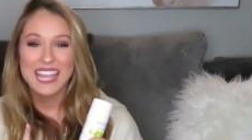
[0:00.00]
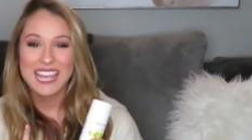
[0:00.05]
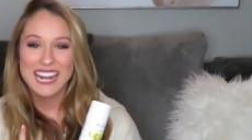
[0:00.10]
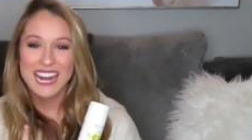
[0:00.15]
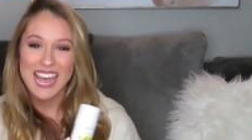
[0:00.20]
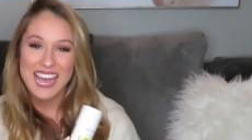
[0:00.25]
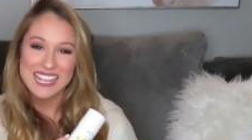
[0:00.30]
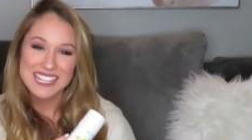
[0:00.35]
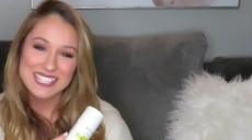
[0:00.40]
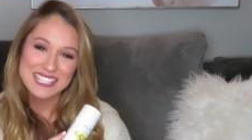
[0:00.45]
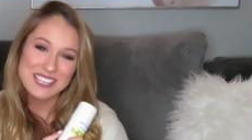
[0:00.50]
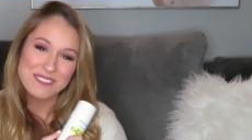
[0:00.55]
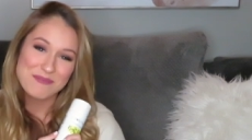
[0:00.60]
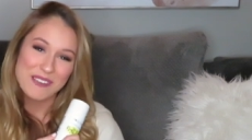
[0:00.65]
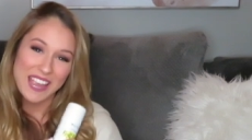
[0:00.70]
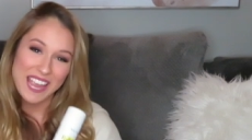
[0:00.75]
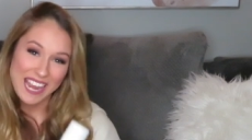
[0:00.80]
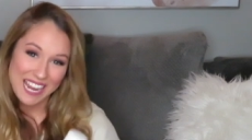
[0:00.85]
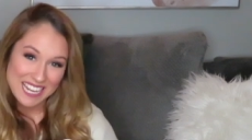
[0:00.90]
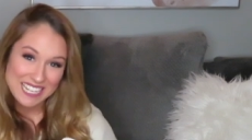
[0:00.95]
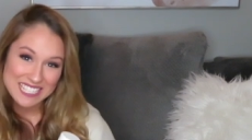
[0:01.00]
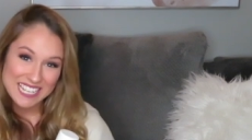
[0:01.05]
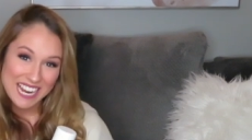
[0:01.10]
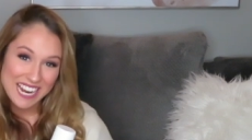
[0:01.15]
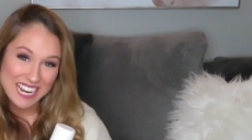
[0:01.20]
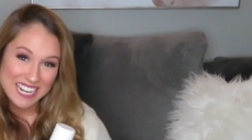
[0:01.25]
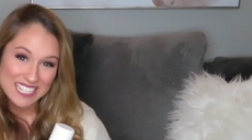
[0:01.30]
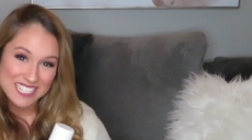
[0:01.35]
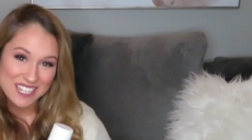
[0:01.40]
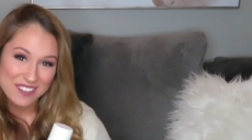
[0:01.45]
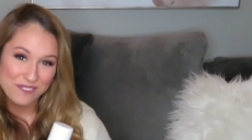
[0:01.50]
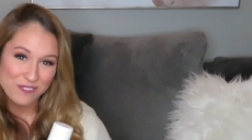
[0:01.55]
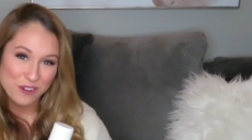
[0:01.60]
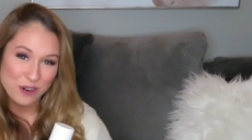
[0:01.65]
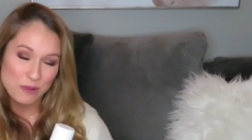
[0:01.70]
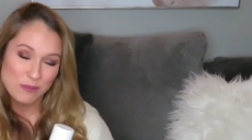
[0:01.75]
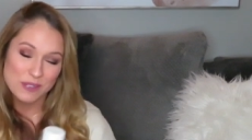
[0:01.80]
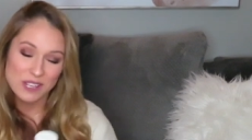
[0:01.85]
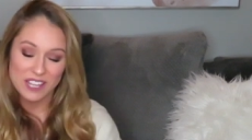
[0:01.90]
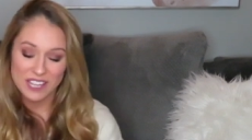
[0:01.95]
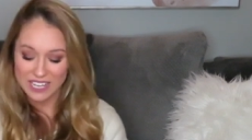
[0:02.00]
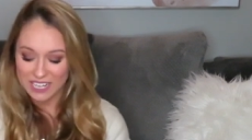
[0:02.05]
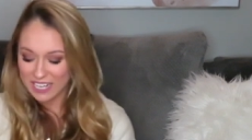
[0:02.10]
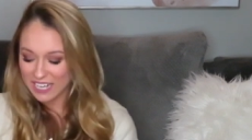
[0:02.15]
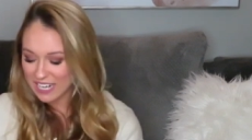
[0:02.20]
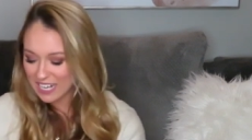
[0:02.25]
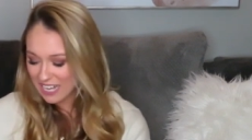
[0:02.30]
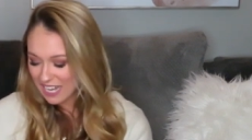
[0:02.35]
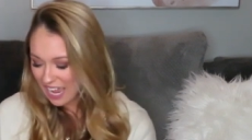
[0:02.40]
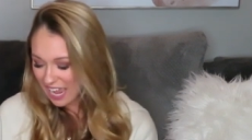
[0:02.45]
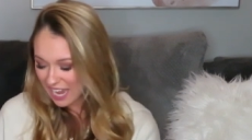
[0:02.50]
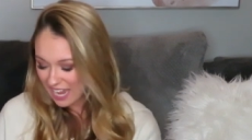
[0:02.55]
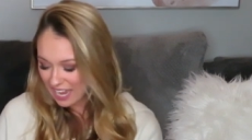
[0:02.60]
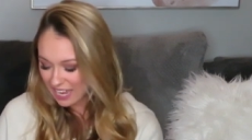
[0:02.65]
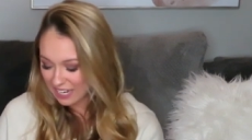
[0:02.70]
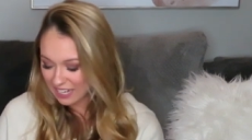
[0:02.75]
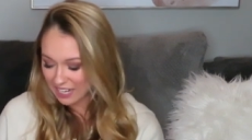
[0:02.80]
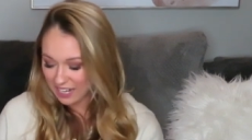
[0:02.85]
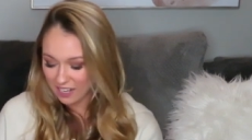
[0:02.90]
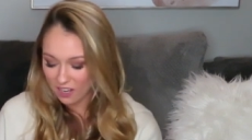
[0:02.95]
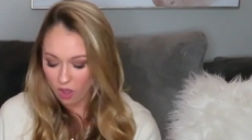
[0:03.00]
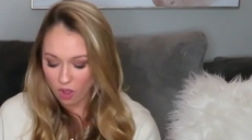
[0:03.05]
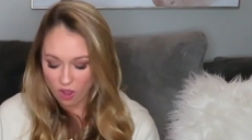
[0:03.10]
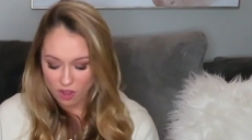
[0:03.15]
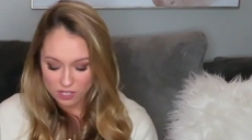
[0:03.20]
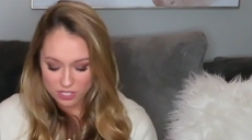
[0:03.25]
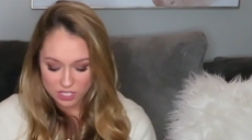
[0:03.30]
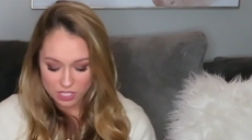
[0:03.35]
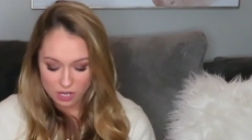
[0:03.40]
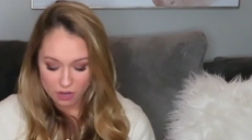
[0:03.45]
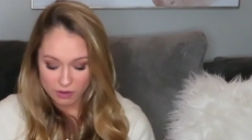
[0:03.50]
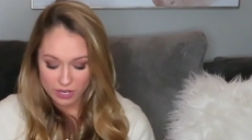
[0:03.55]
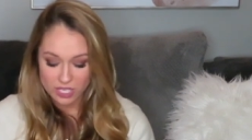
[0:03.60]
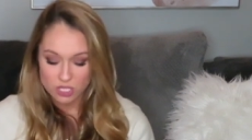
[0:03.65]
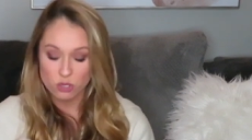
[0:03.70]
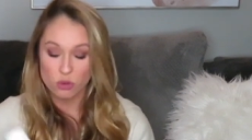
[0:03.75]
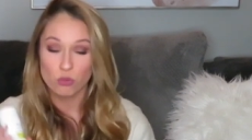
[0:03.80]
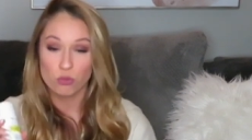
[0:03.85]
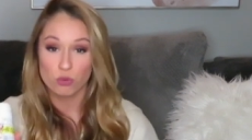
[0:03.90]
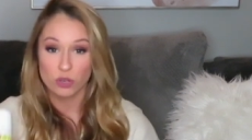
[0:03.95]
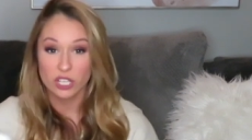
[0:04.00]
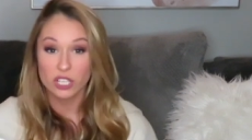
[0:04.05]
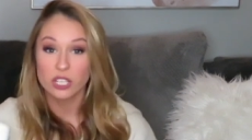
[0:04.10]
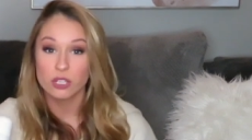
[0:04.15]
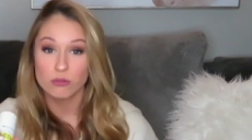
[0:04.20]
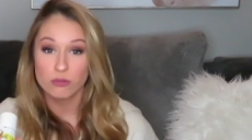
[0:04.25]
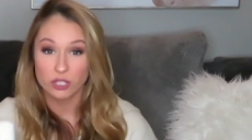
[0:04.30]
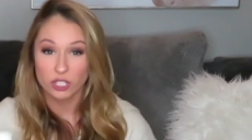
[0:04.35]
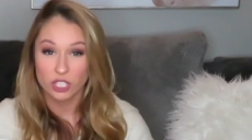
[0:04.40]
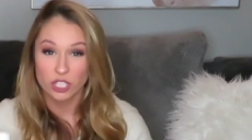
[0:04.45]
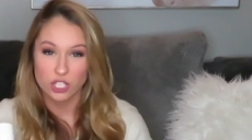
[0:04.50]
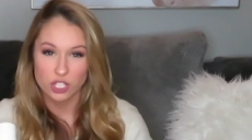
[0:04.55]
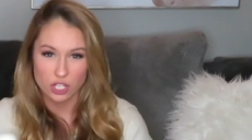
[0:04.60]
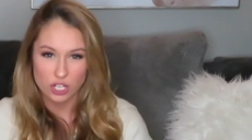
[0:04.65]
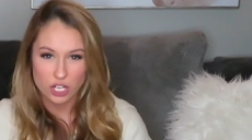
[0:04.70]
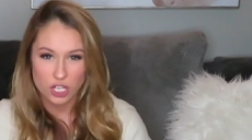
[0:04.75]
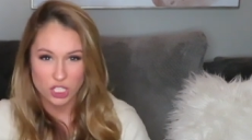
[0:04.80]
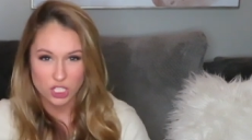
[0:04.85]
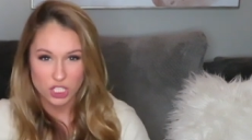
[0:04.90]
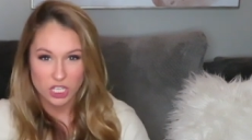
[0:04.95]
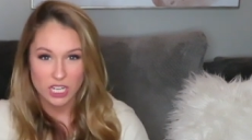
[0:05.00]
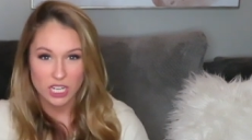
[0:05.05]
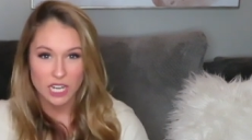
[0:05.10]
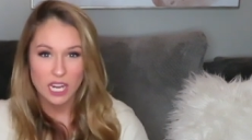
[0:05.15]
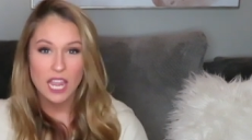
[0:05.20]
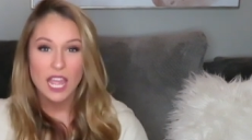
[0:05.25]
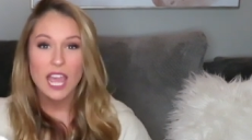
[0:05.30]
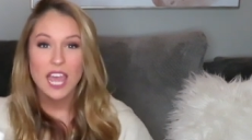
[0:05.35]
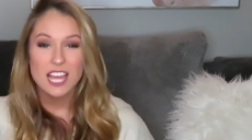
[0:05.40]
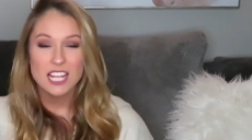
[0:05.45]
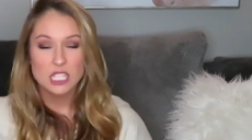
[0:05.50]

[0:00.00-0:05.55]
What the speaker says: It has some anti-aging formula in it, and it also is really, really nourishing.